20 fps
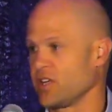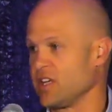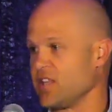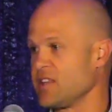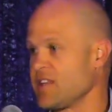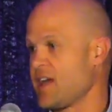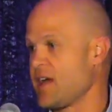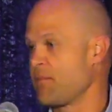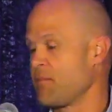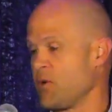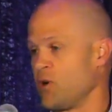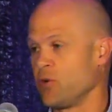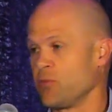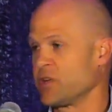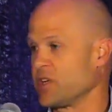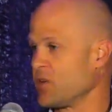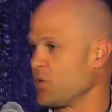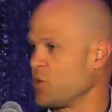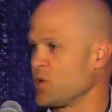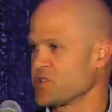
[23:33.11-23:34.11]
in that
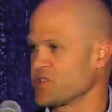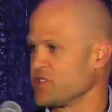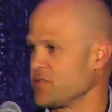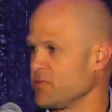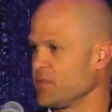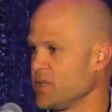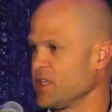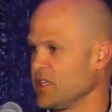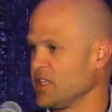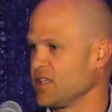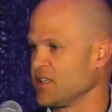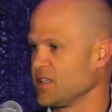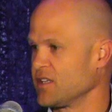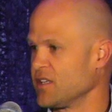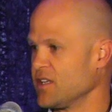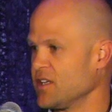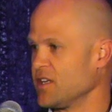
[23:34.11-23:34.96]
moment, it wasn't me.